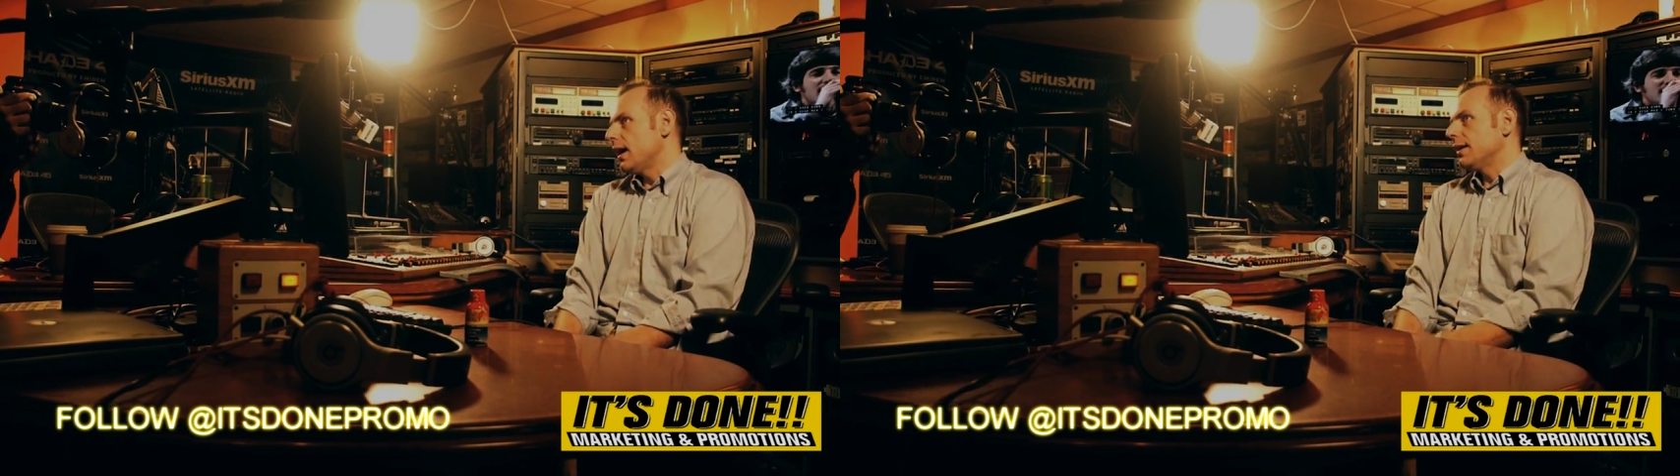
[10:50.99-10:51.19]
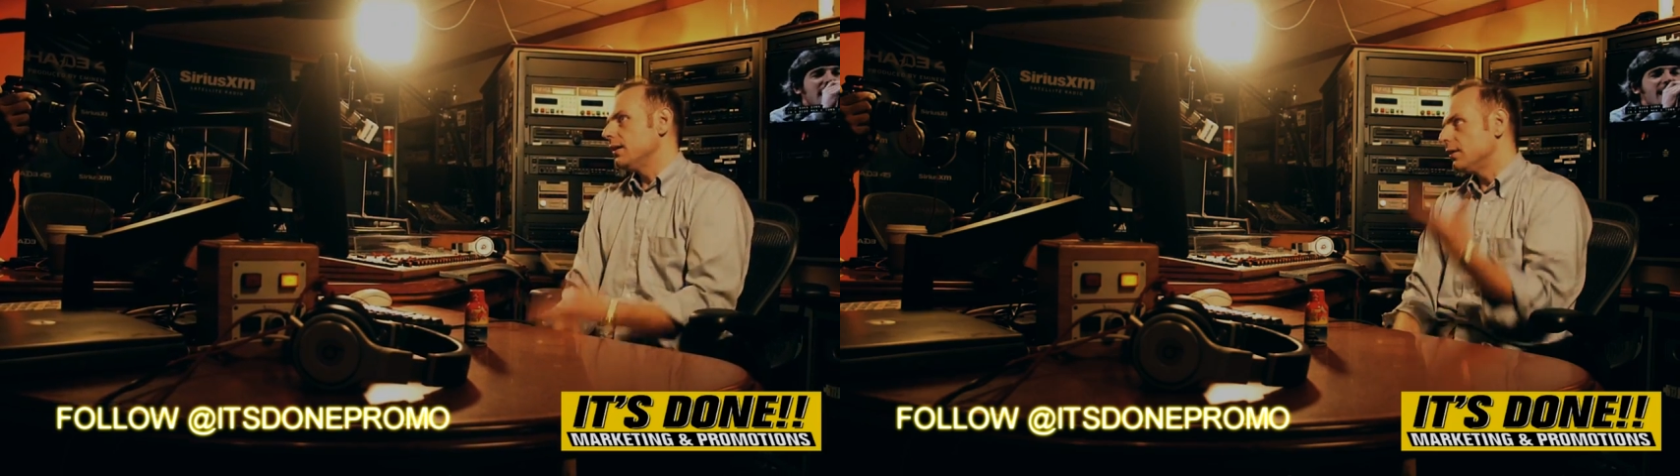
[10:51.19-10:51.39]

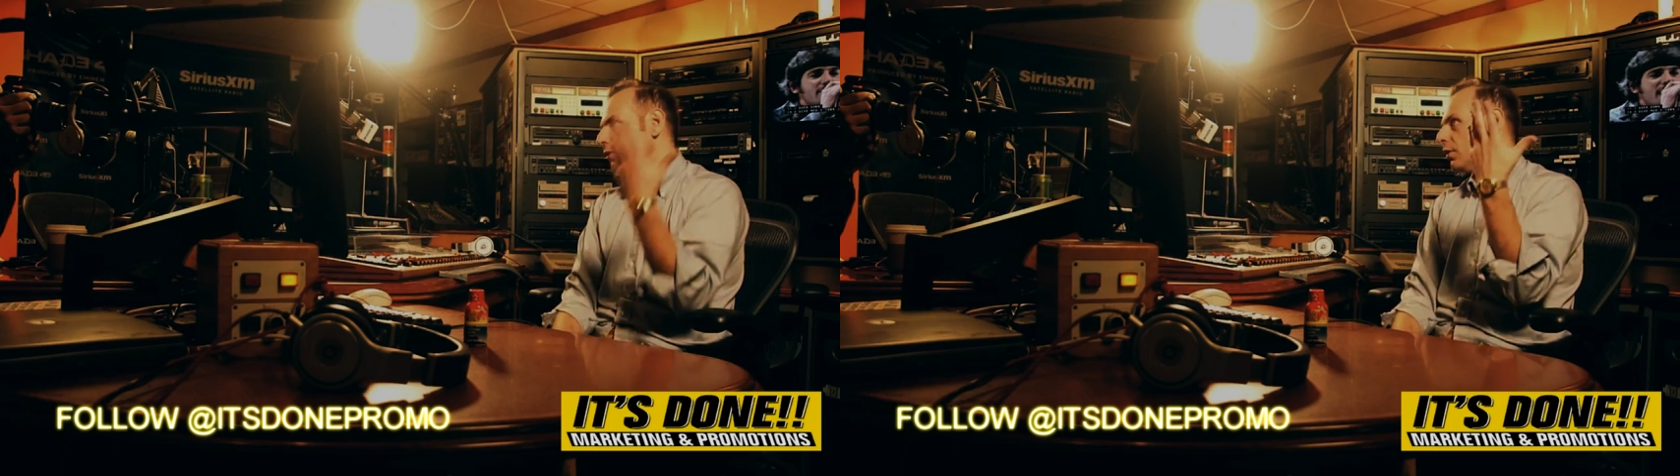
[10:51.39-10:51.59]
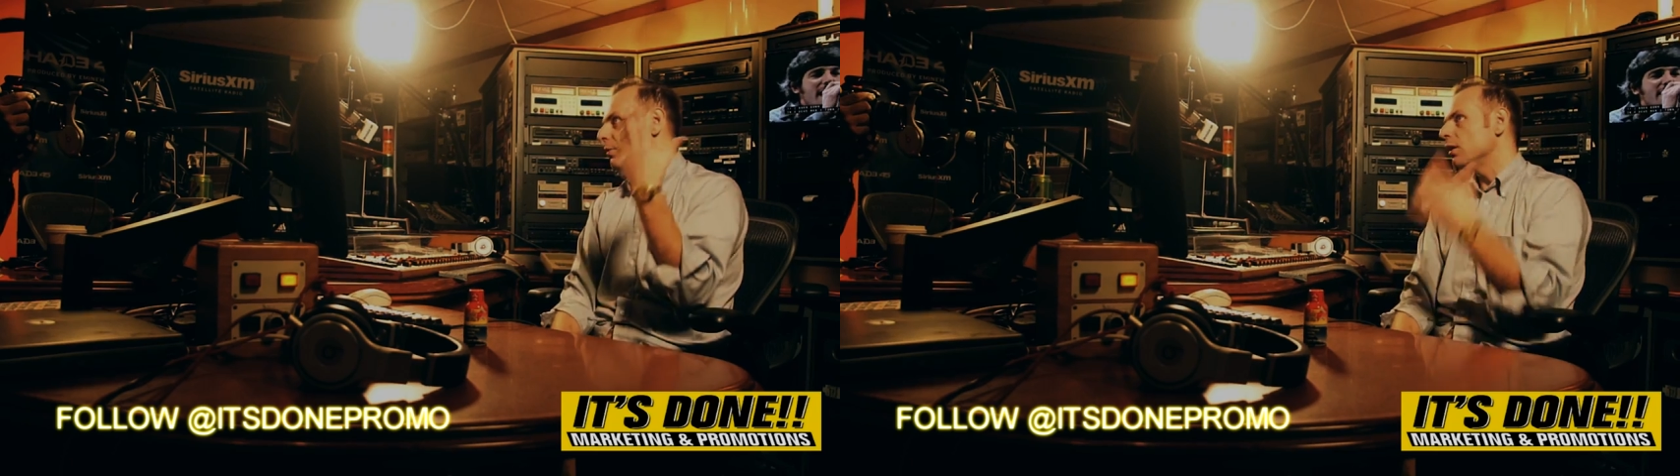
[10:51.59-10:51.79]
I,
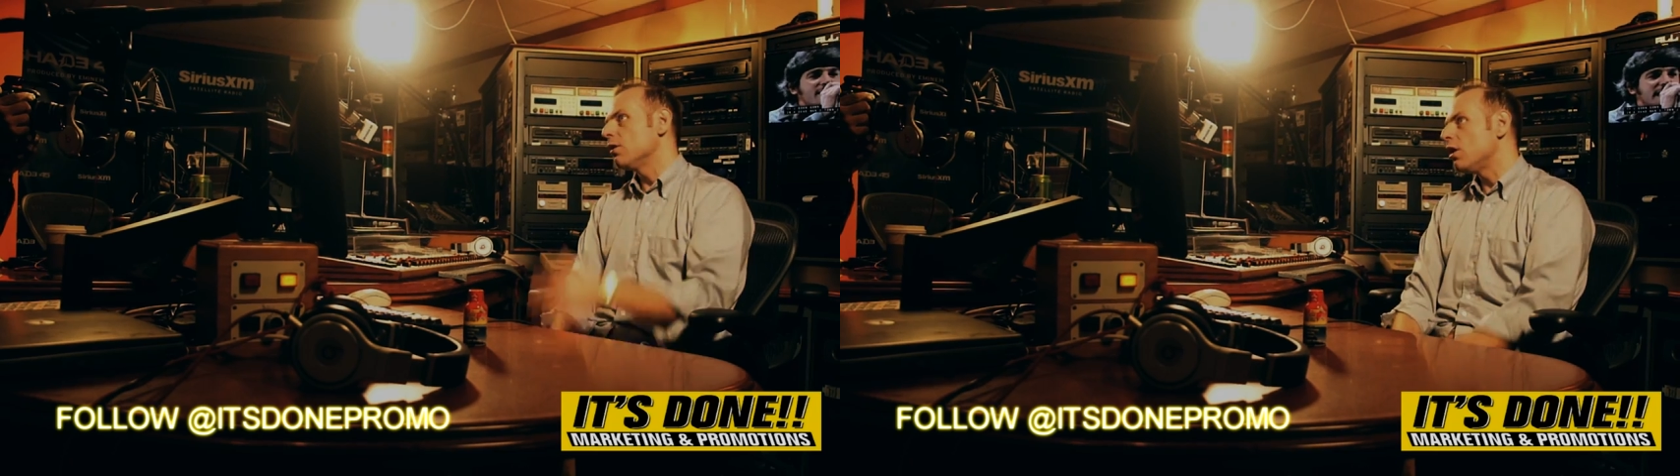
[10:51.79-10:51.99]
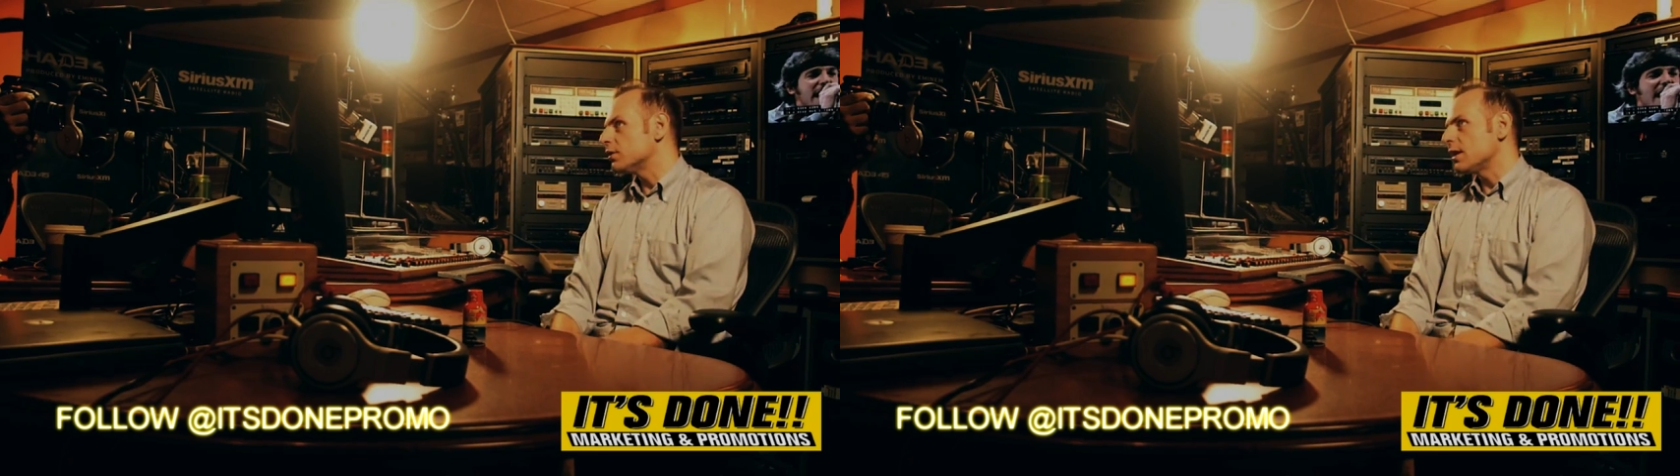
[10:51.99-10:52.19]
it took me a
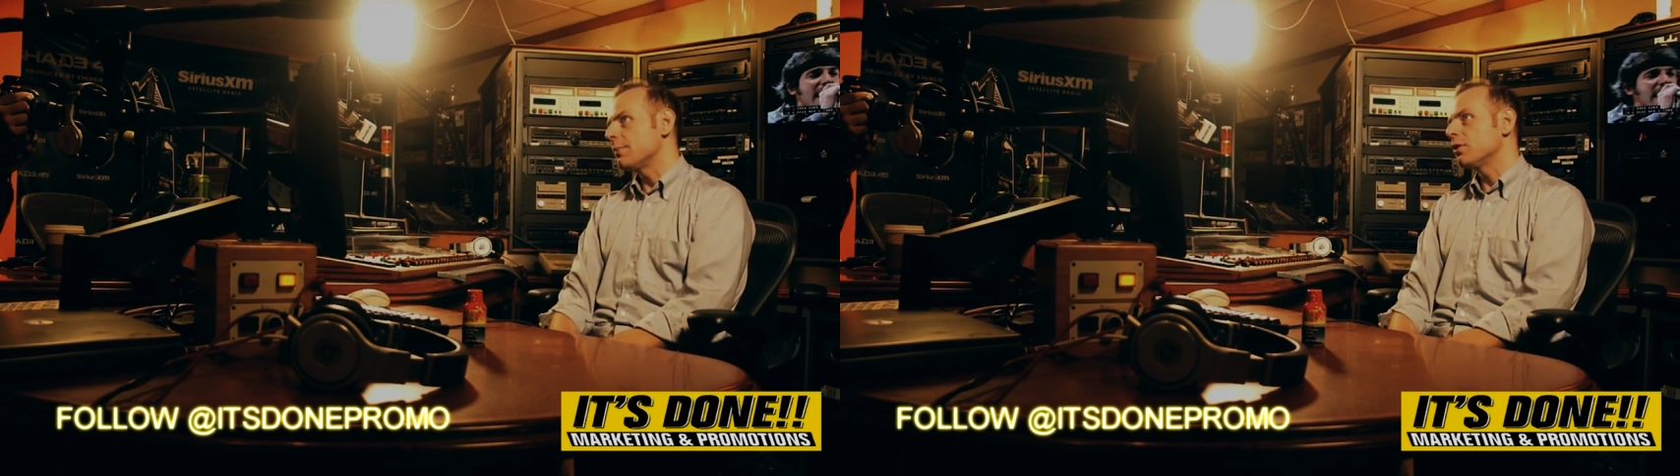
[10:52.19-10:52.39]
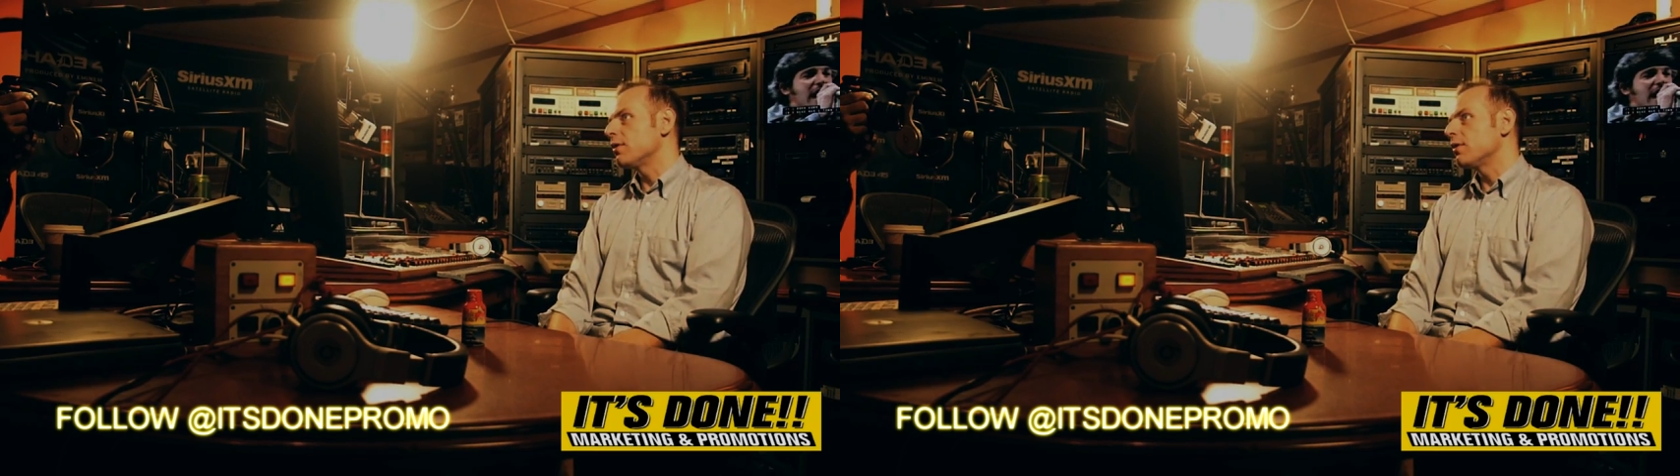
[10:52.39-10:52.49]
long time